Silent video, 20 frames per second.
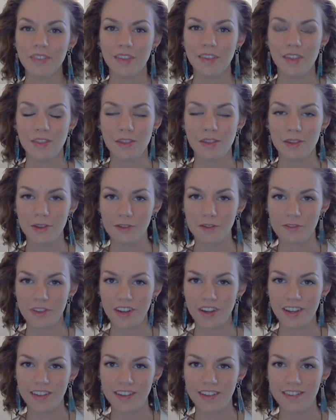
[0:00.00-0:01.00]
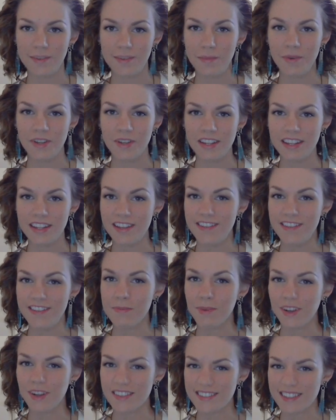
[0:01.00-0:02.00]
I think you'll find it's a pretty easy
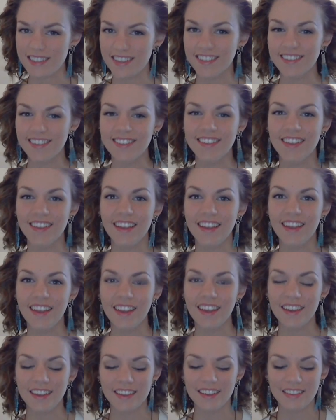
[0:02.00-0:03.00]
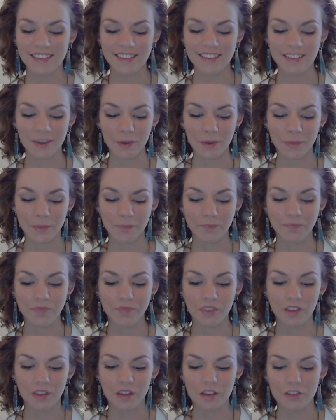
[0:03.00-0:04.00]
process. So,
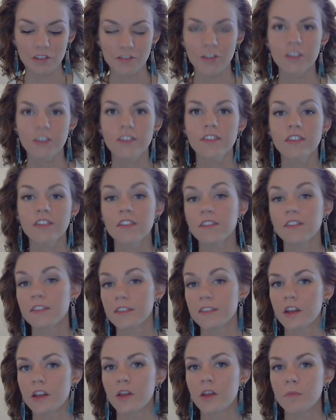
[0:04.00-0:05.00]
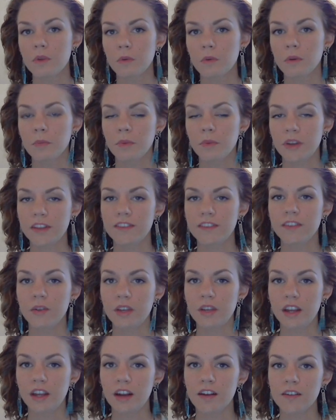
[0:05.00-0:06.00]
first, just tell me what brings you
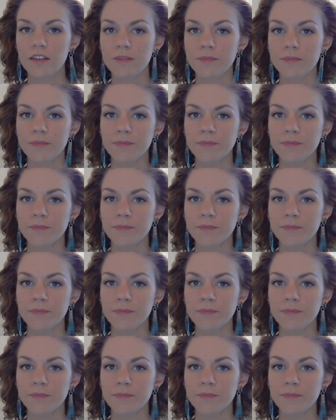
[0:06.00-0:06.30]
here.